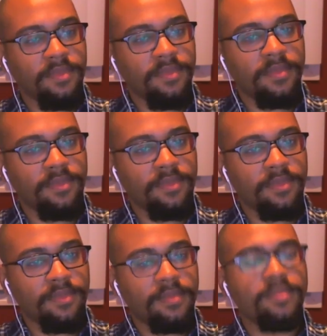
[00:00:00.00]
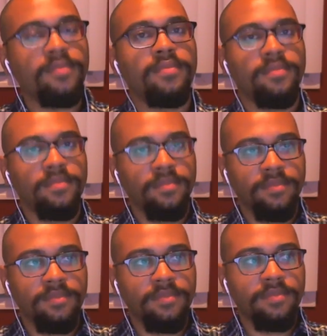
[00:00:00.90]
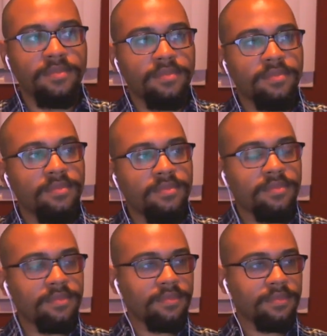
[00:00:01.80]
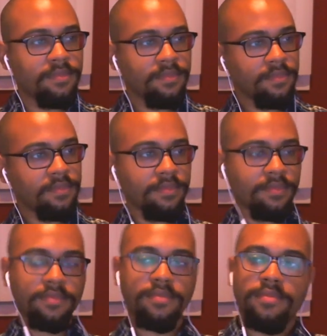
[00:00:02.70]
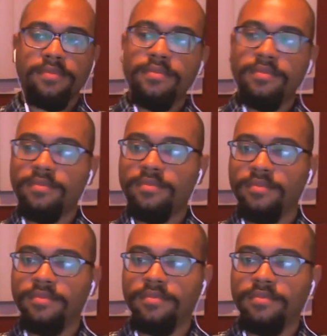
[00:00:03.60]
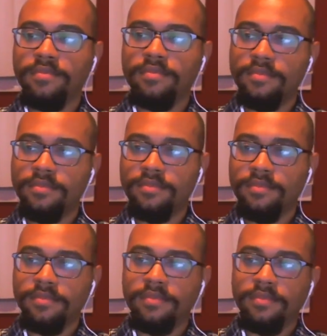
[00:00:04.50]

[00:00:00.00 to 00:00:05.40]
This person isn't speaking.